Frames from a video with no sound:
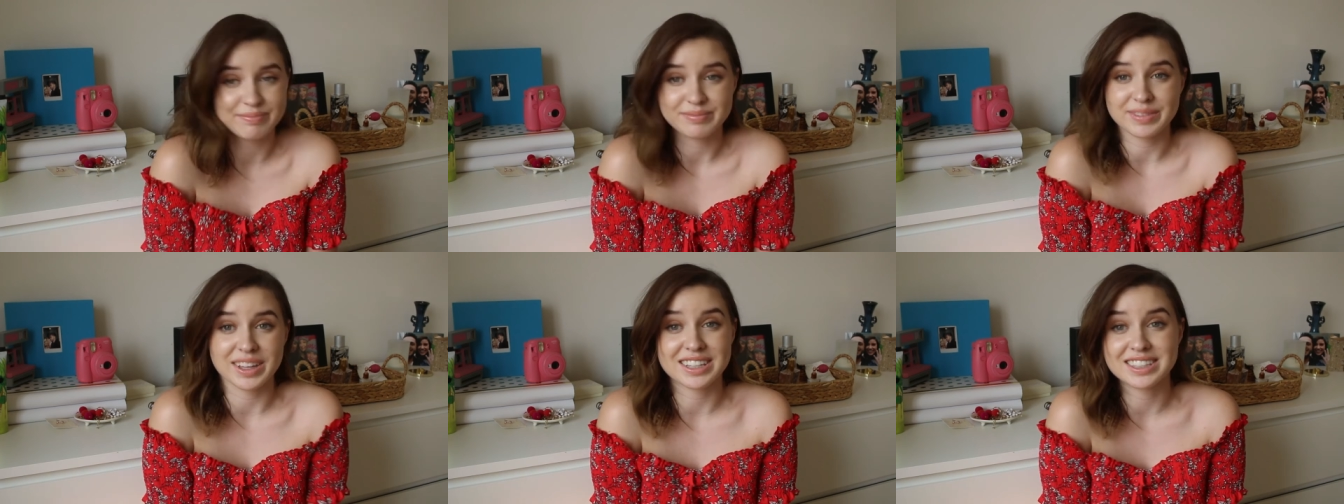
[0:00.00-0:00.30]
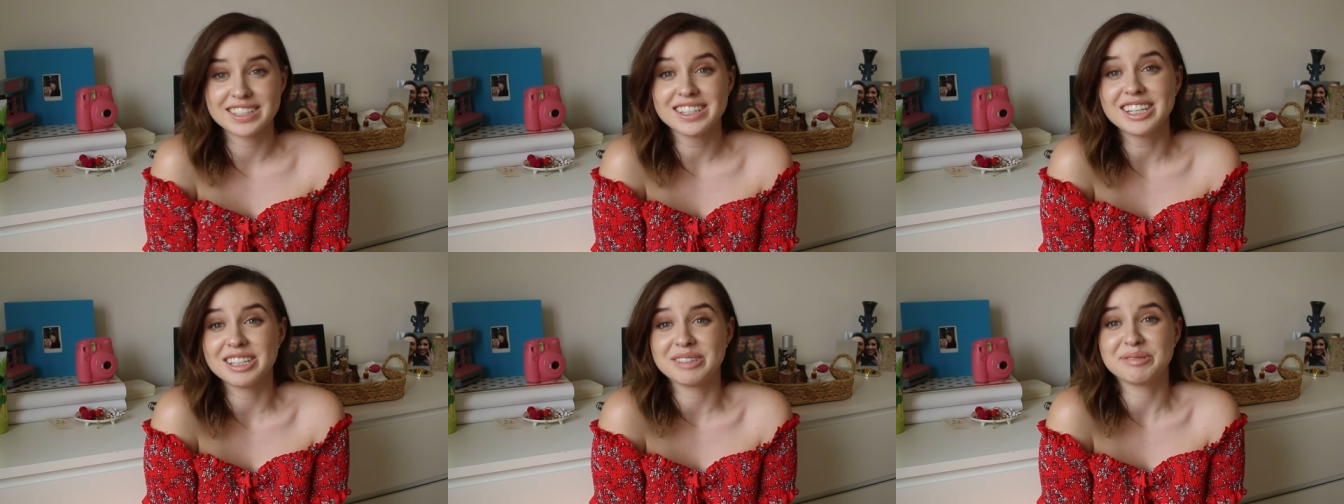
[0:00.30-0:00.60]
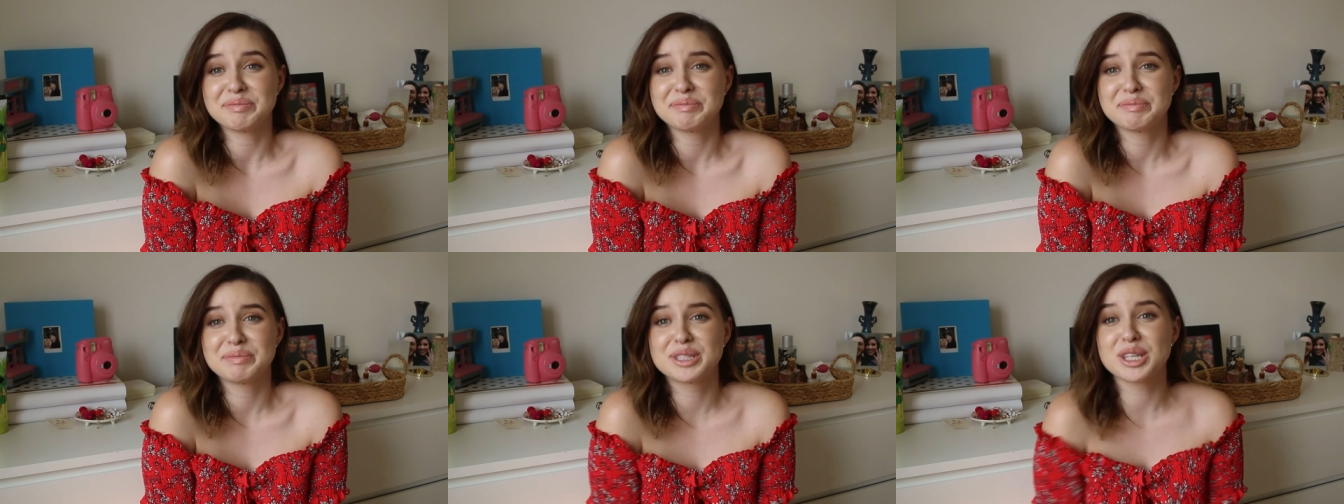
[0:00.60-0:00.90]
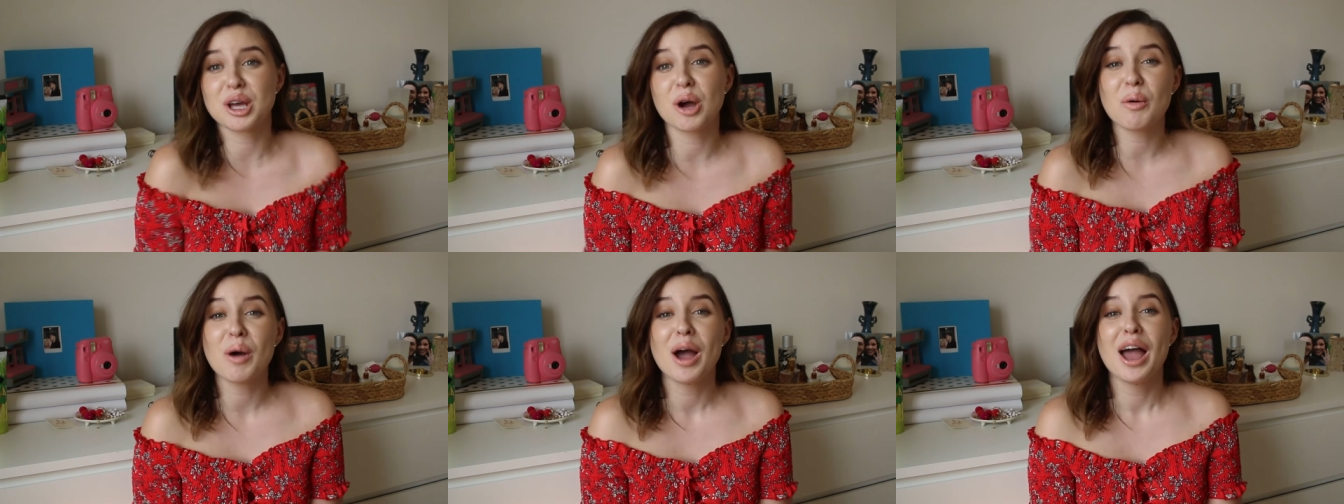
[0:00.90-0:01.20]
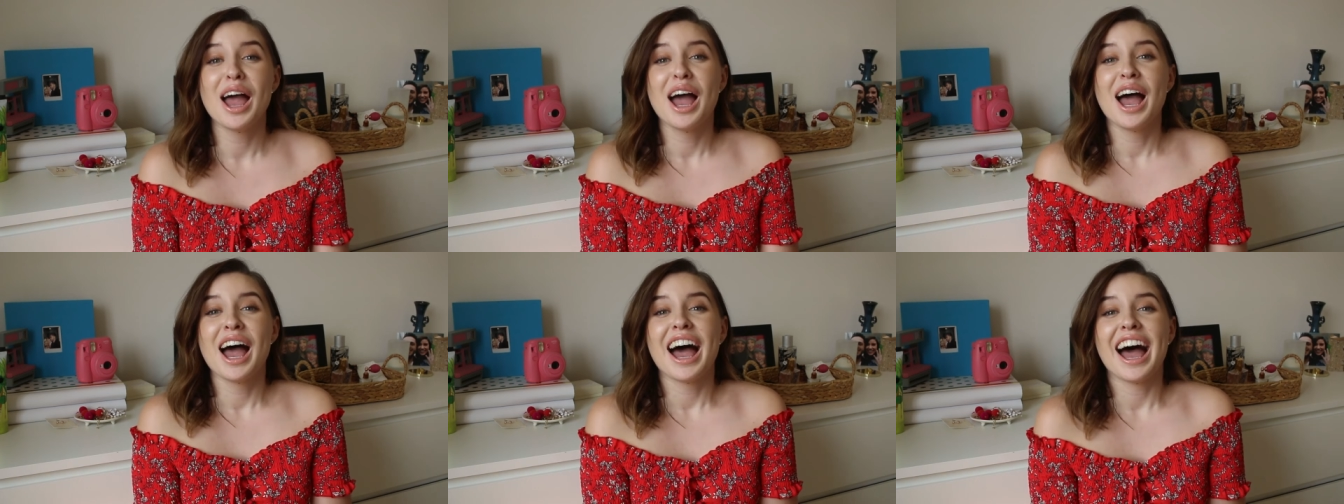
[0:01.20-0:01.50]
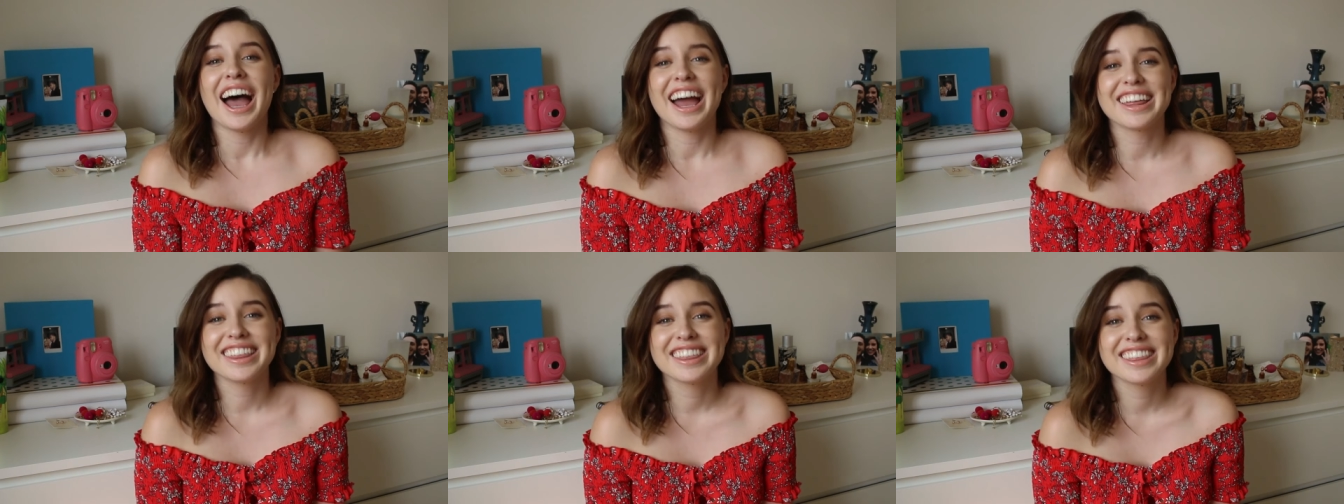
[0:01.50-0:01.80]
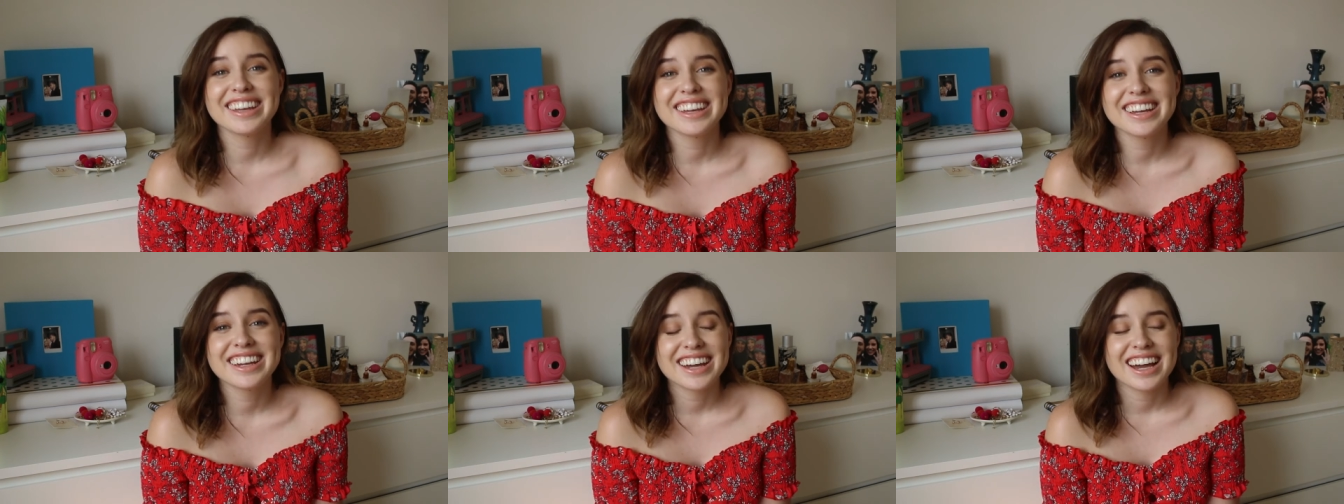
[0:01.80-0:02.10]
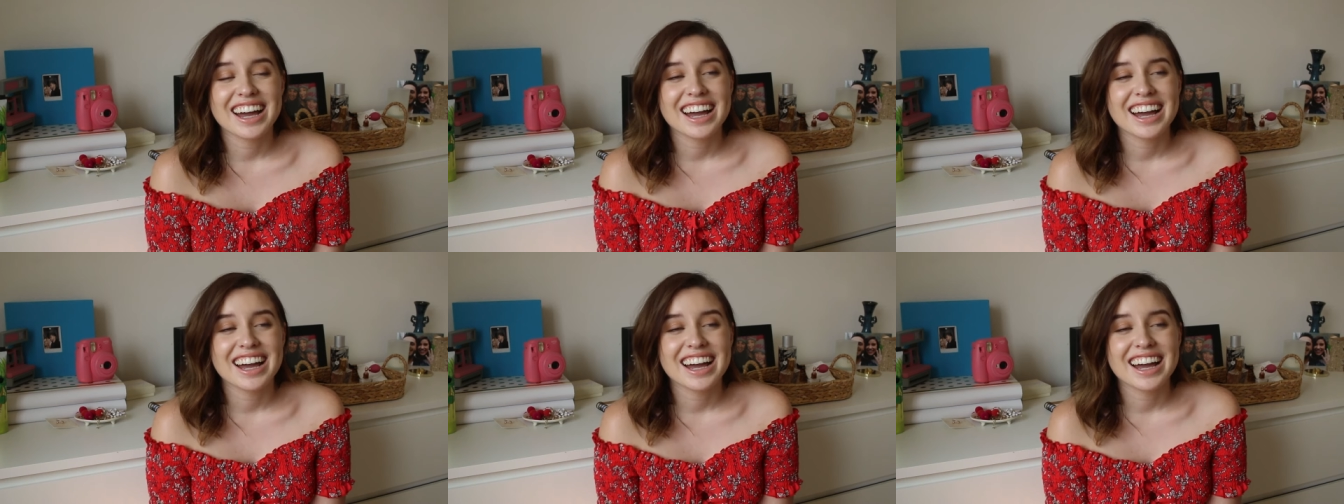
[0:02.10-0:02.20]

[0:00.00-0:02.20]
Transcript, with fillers: that's it. So I think